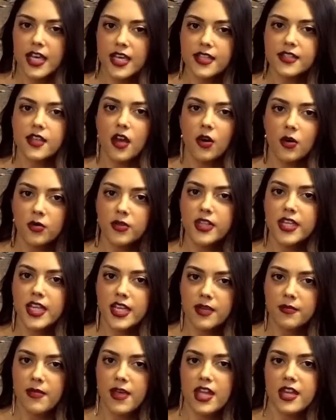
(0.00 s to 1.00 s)
He's only
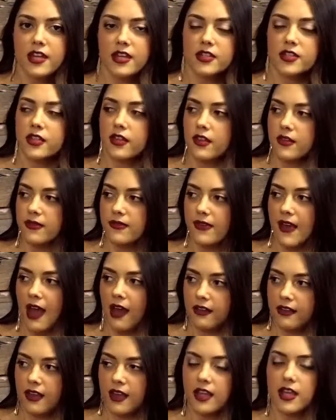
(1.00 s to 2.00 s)
admitted to the
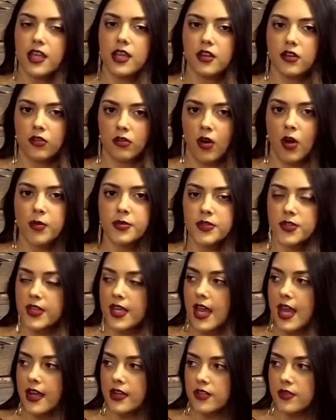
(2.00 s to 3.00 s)
fact that he groped
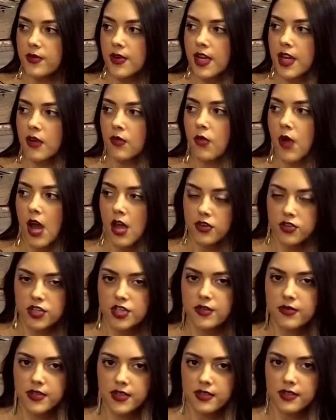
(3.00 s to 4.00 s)
Leanne Tweeden while
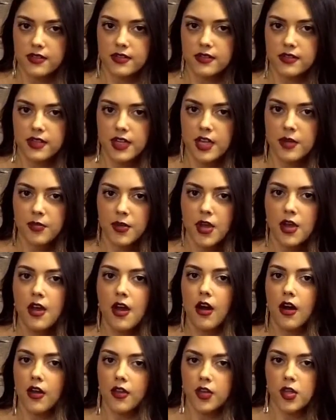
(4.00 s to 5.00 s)
she was asleep
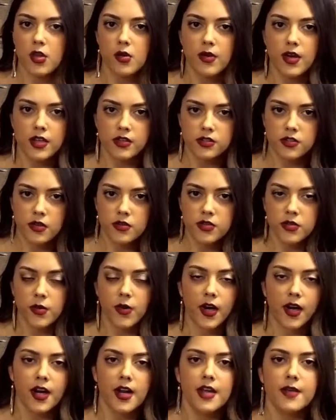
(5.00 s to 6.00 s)
on the USO
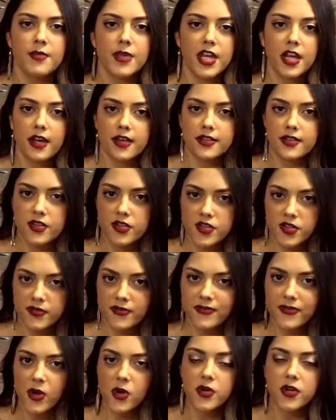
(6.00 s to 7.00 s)
tour, because there's a
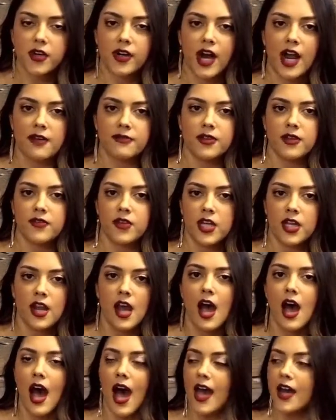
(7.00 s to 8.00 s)
photograph of it.
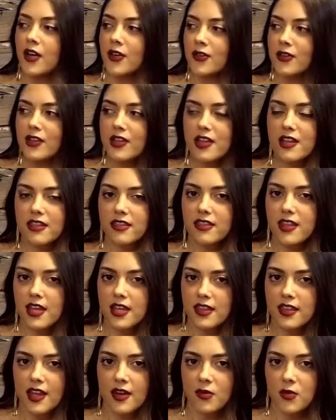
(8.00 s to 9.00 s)
I don't really
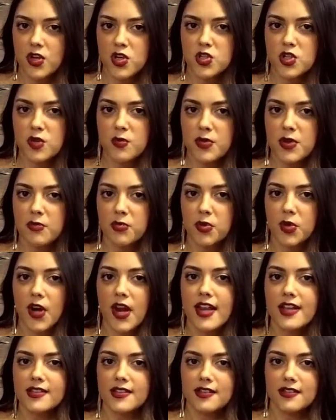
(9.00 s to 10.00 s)
think that we should be
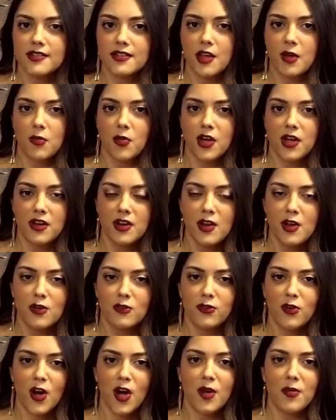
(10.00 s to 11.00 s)
praising someone
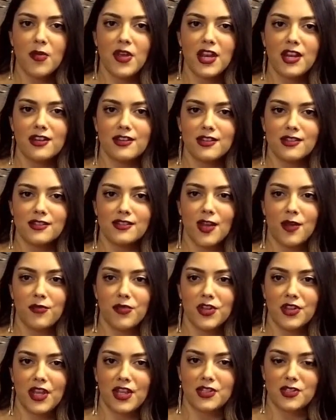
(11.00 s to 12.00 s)
for admitting to
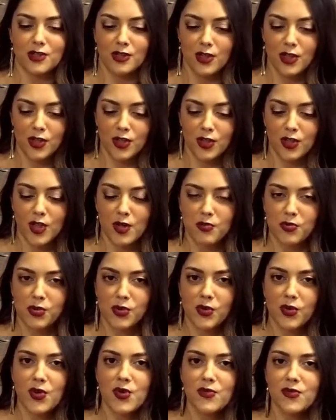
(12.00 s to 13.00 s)
something that's literally
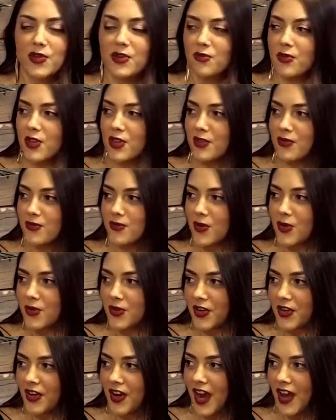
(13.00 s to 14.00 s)
proven with a
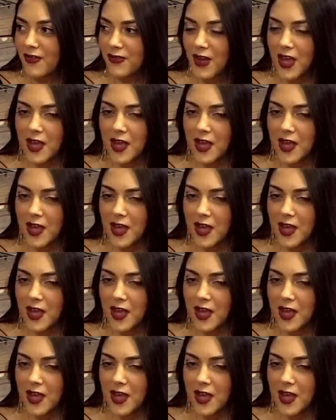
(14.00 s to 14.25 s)
photograph.